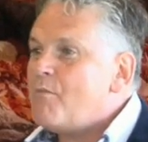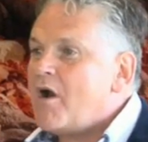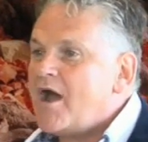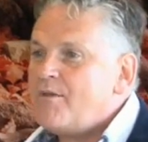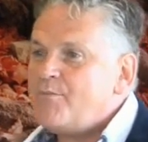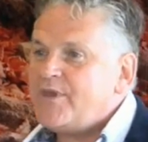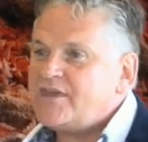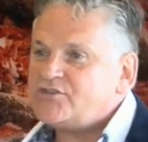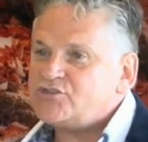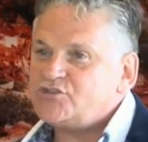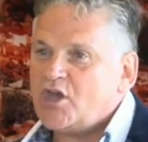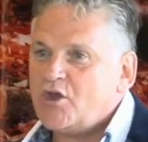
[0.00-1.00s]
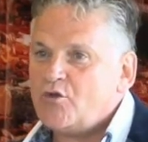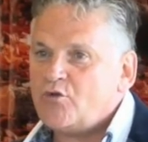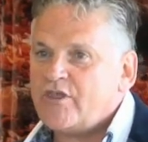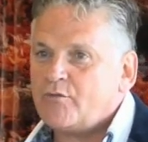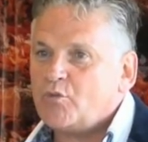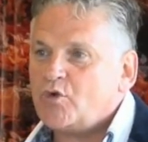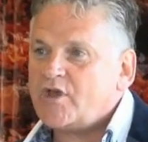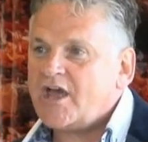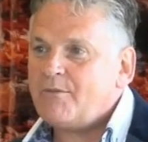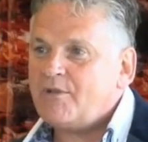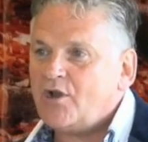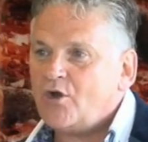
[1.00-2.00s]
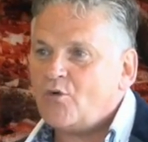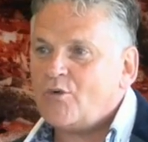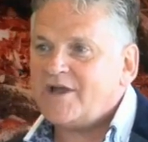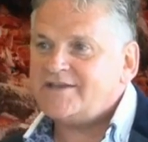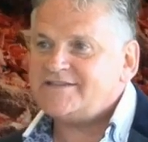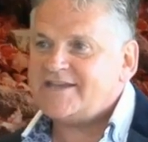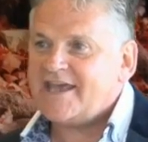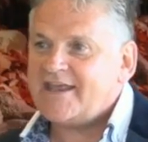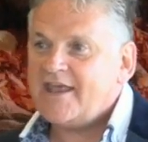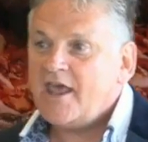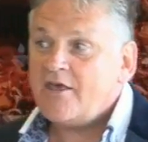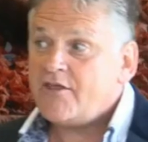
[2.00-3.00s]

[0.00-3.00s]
might be a stone that will come along one day